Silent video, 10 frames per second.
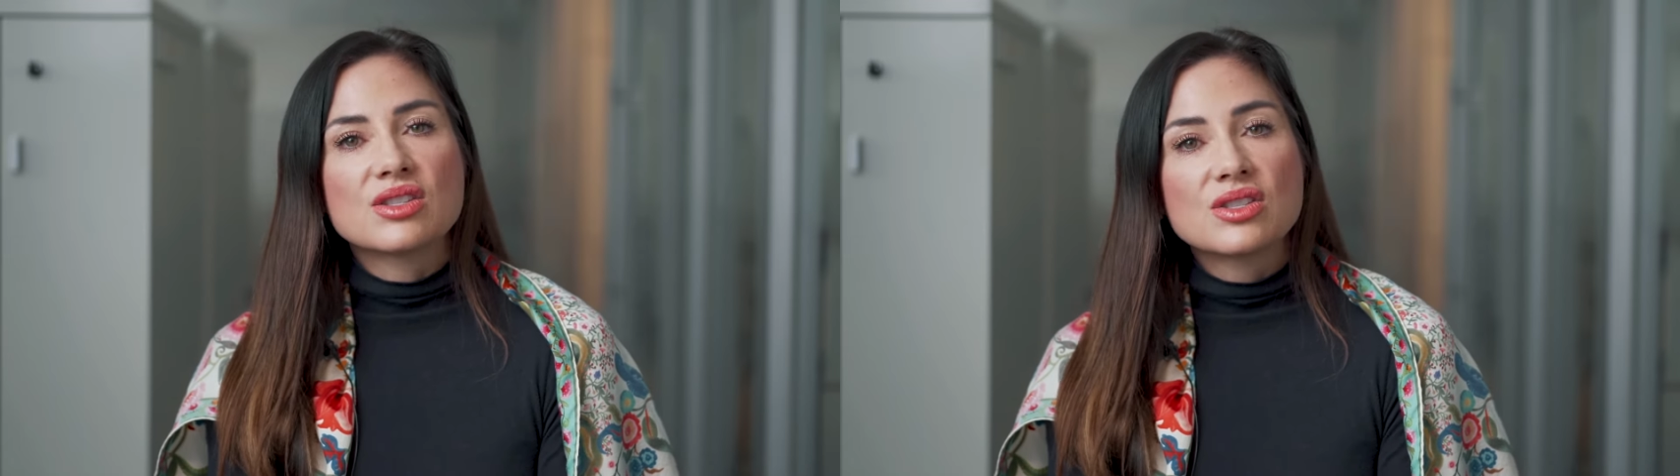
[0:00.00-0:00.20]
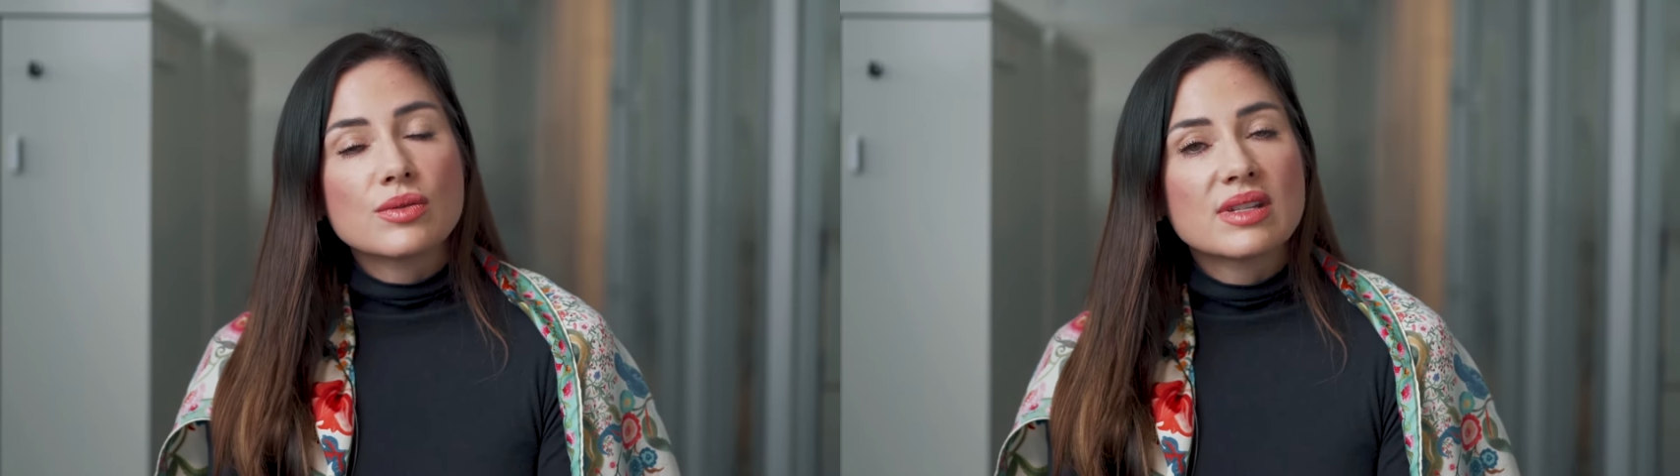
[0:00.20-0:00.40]

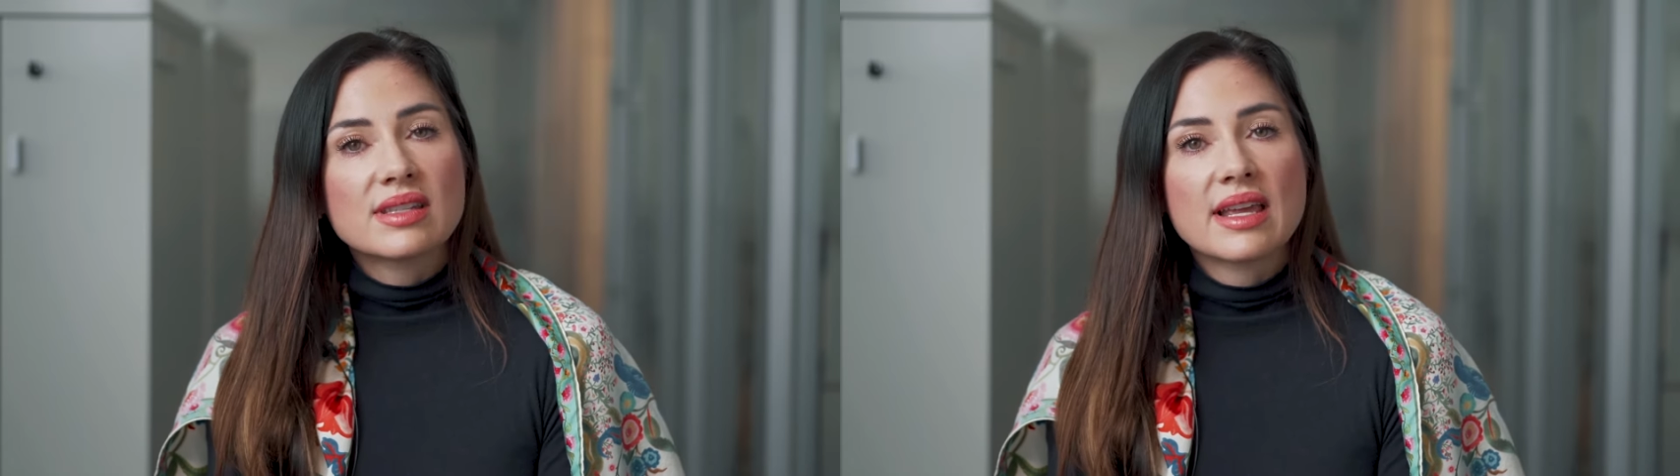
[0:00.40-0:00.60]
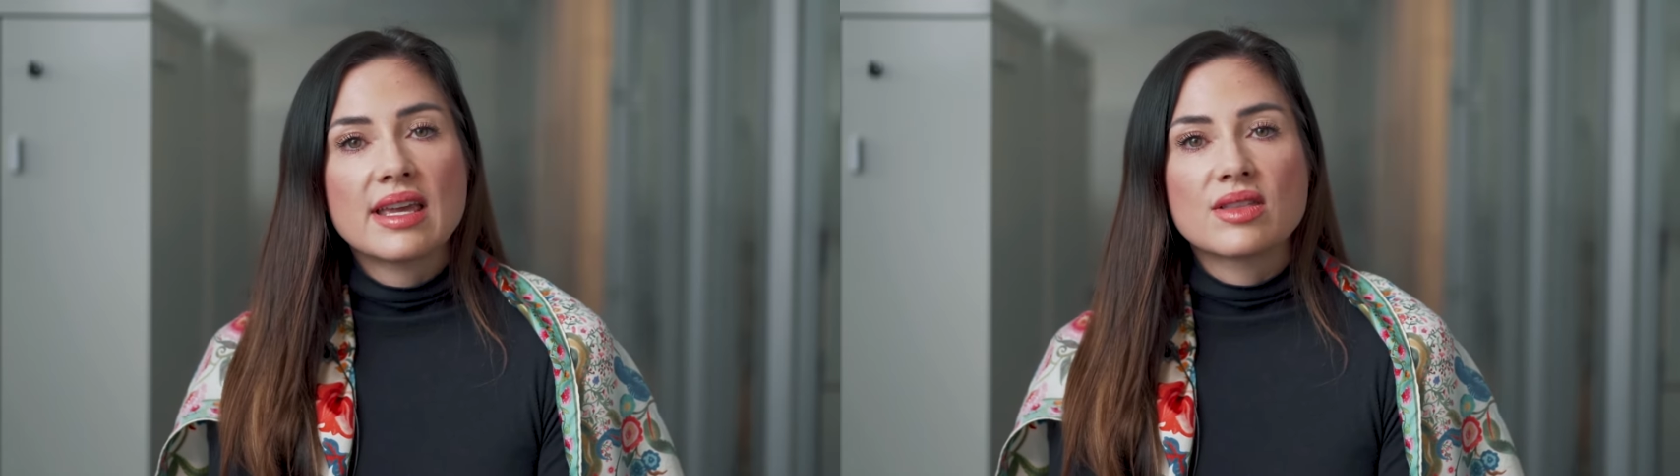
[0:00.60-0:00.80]
soon as
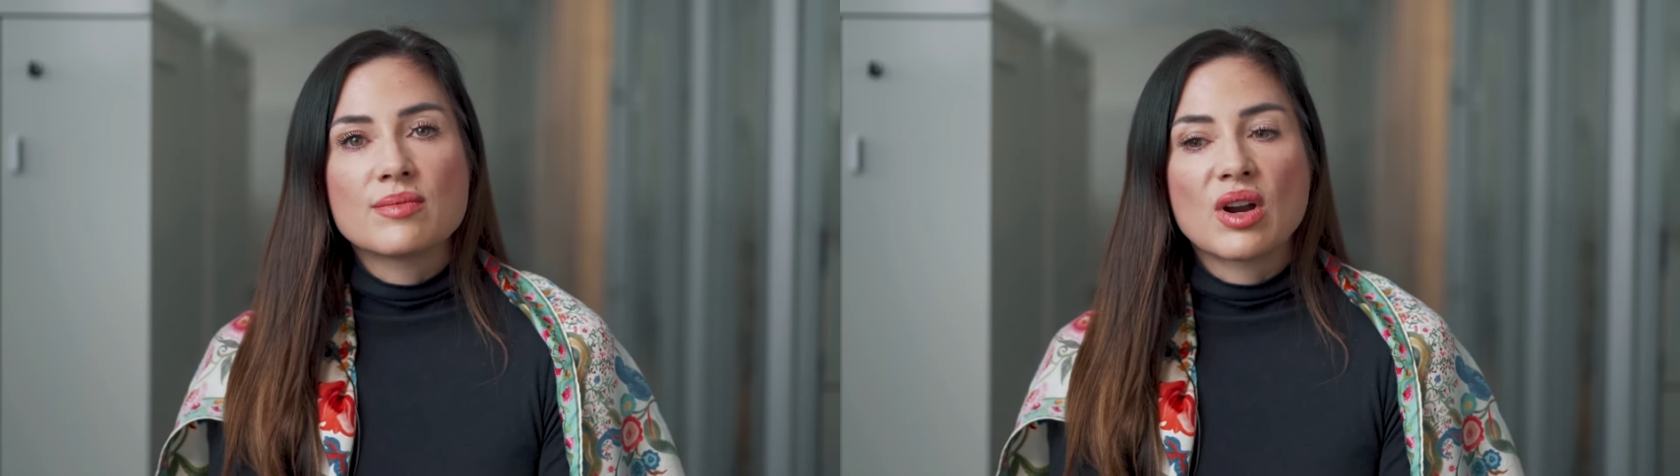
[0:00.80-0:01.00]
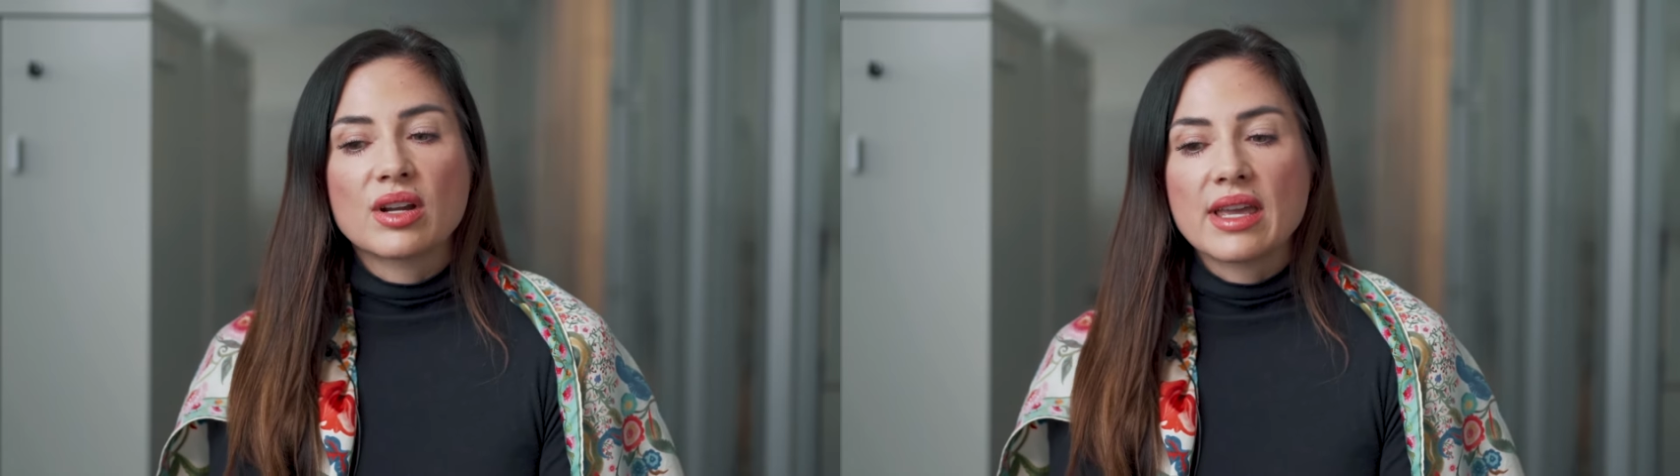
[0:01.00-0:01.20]
they hit the
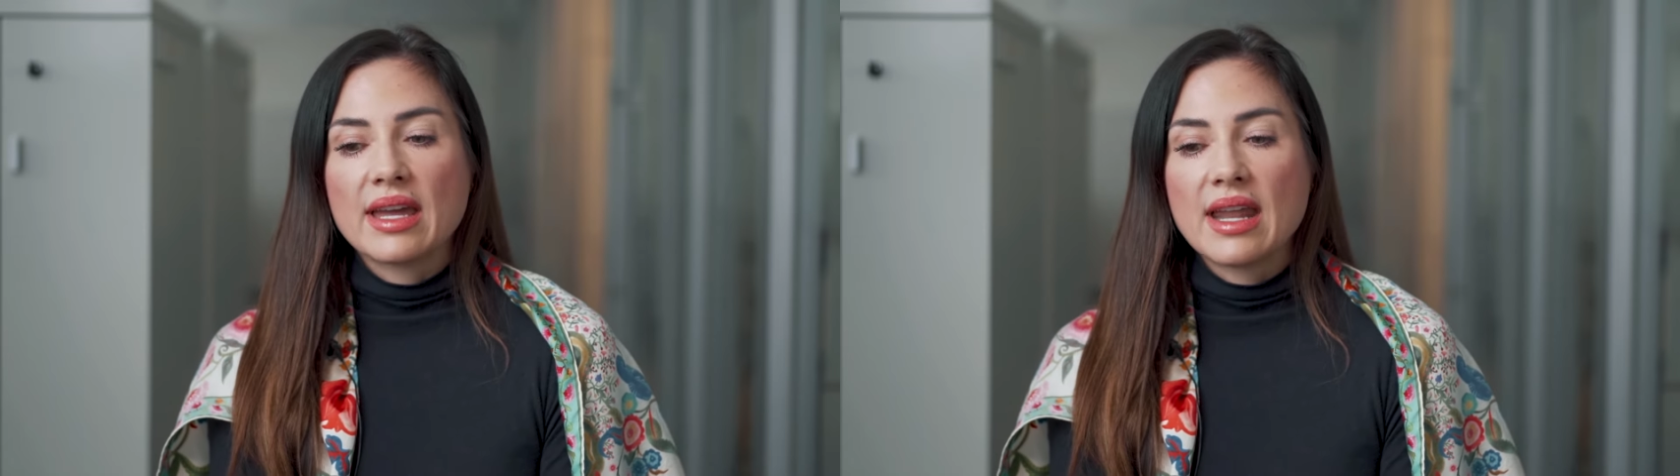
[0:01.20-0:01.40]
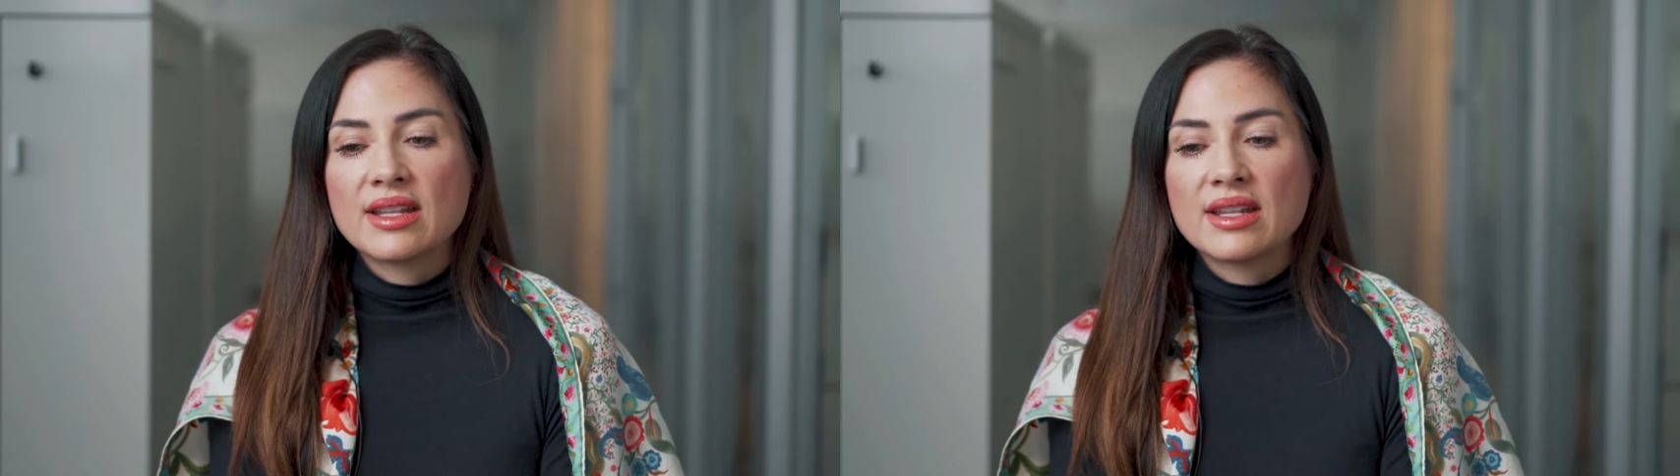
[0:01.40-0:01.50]
market.